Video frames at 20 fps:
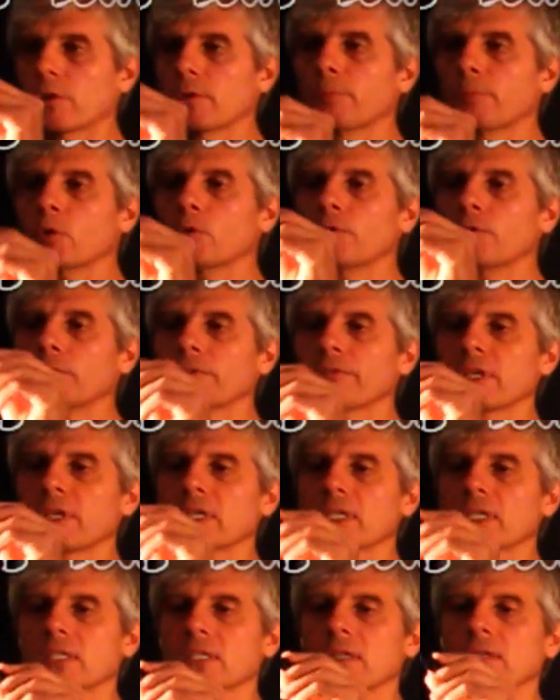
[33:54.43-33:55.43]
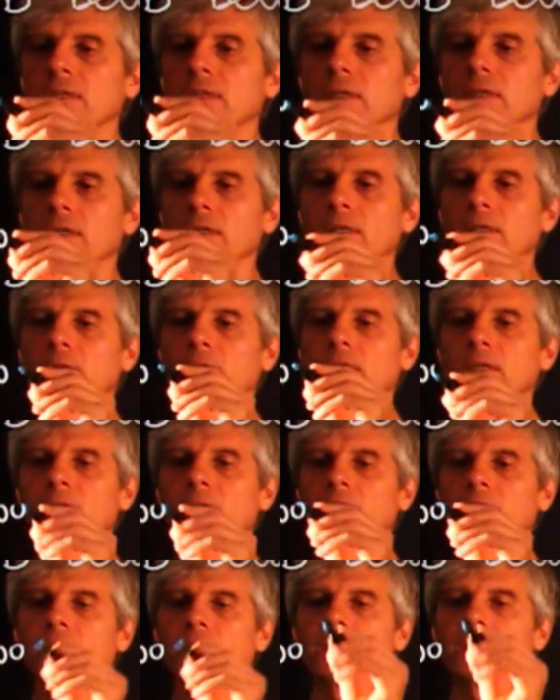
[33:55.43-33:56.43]
proof of this
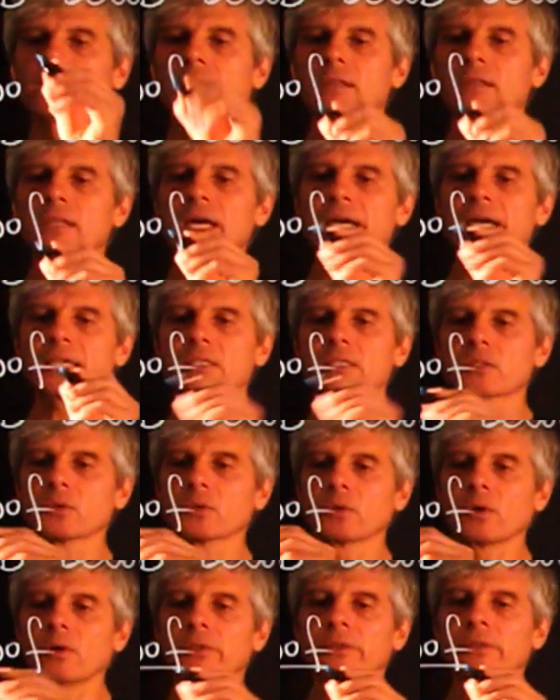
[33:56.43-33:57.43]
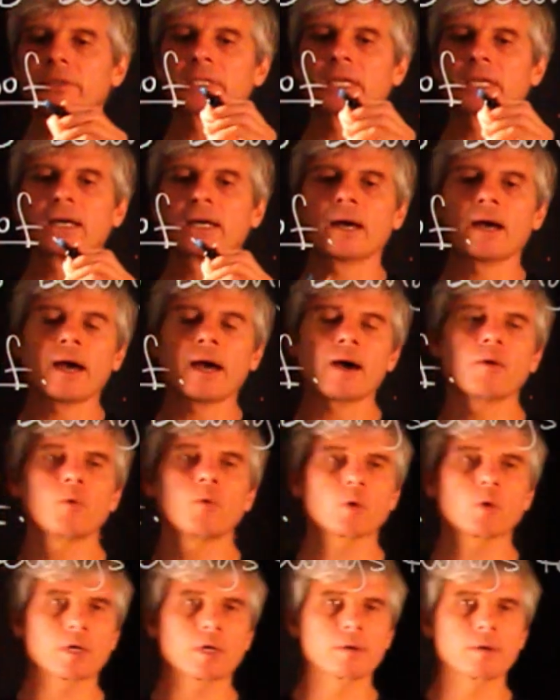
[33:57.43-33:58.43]
relies on
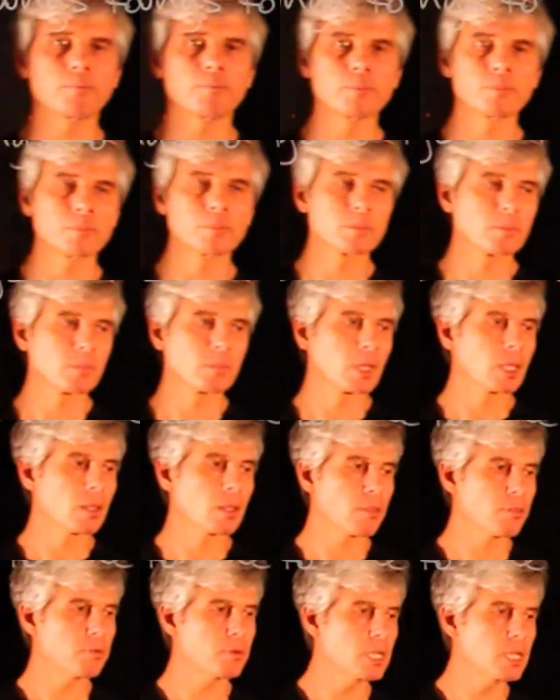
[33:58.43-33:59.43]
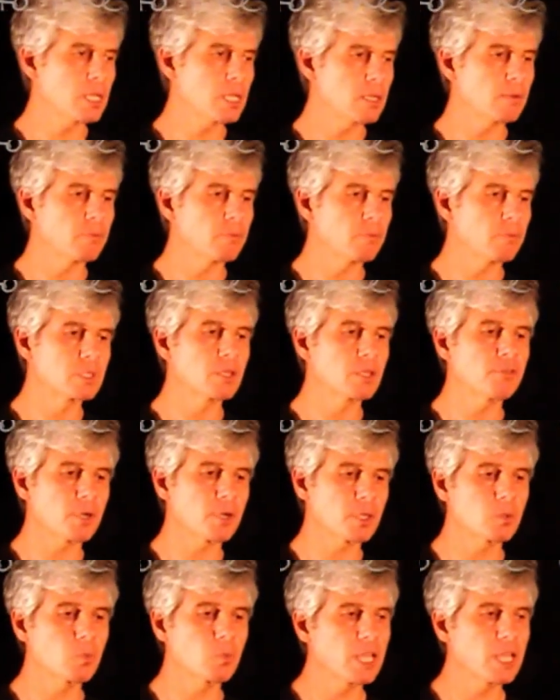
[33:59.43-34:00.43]
our three
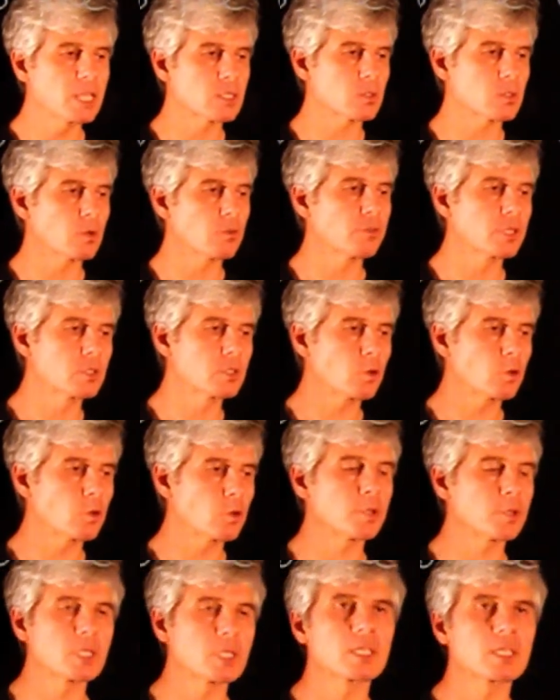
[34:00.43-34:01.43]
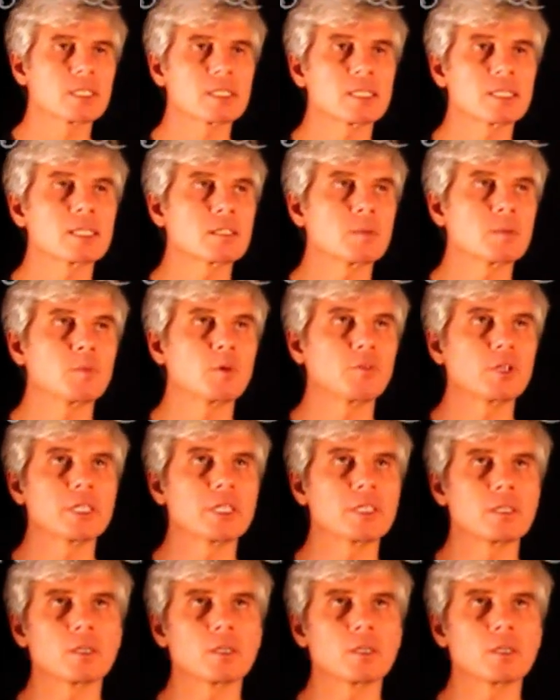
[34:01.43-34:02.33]
different ways of interpreting a system of linear